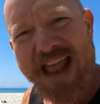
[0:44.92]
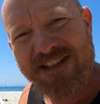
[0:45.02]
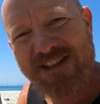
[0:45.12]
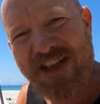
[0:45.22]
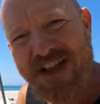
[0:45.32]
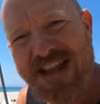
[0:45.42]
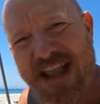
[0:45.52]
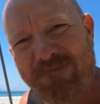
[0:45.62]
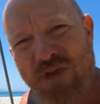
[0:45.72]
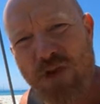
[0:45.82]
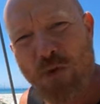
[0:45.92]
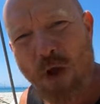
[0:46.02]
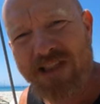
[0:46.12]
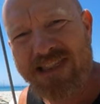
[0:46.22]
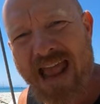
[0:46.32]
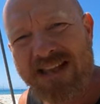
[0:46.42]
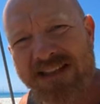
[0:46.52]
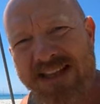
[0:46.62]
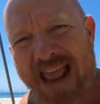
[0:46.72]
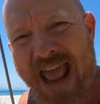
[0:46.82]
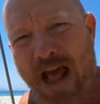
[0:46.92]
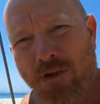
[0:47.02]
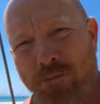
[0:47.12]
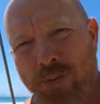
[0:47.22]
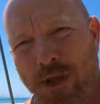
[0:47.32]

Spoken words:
it's going to give you less help.